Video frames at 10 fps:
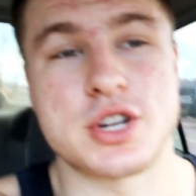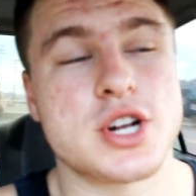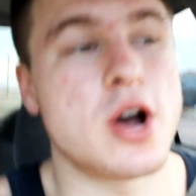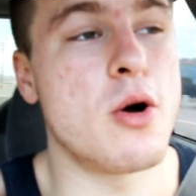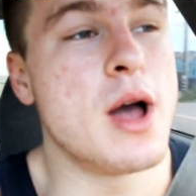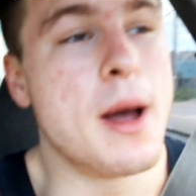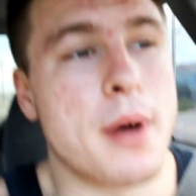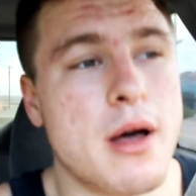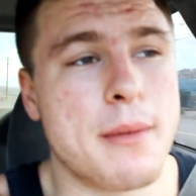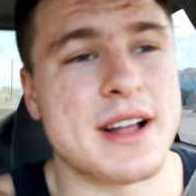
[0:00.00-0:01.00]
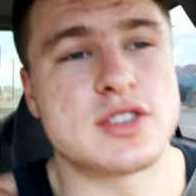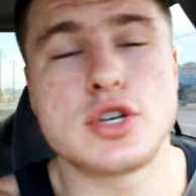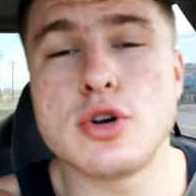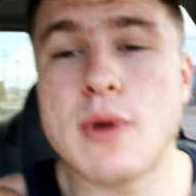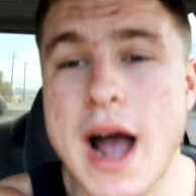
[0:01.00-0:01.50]
the show, probably about
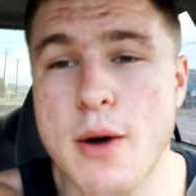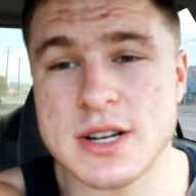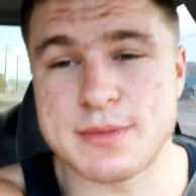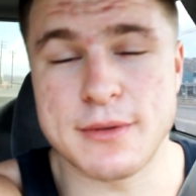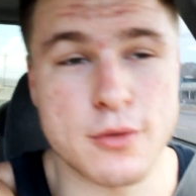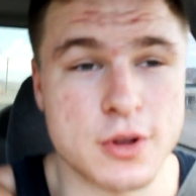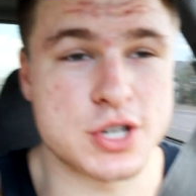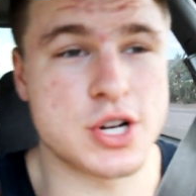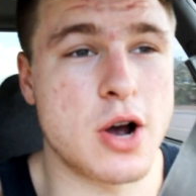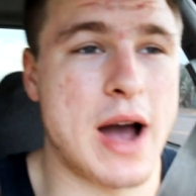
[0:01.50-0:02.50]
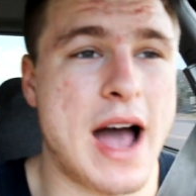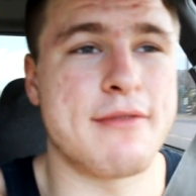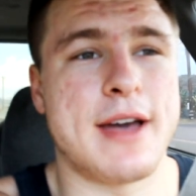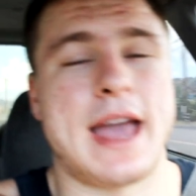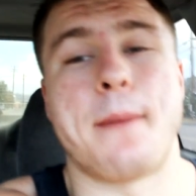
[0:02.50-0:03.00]
two hours before the show,
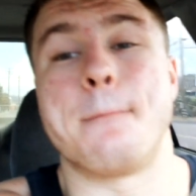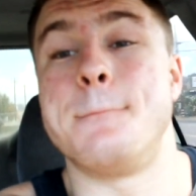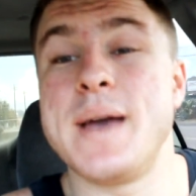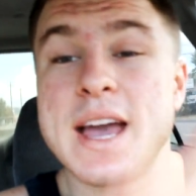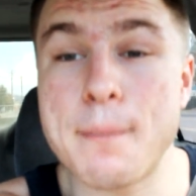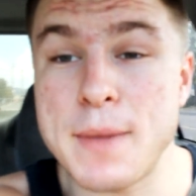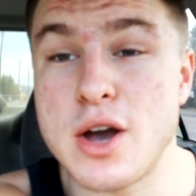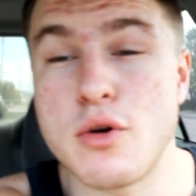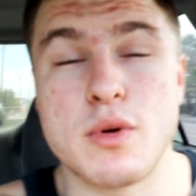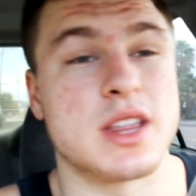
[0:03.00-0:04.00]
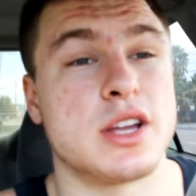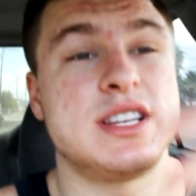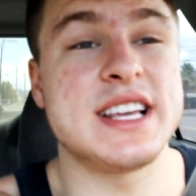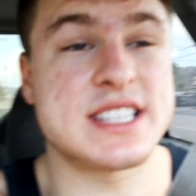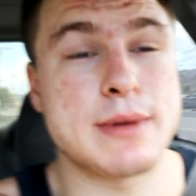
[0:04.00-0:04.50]
have a big meal with a
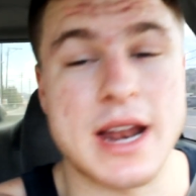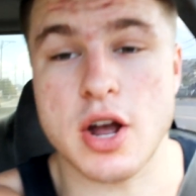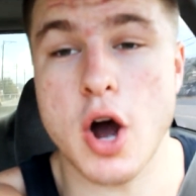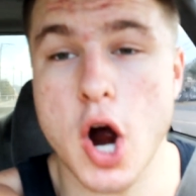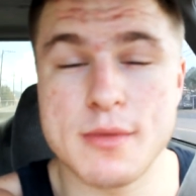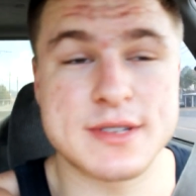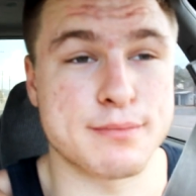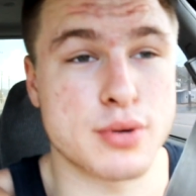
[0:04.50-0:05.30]
decent amount of carbs and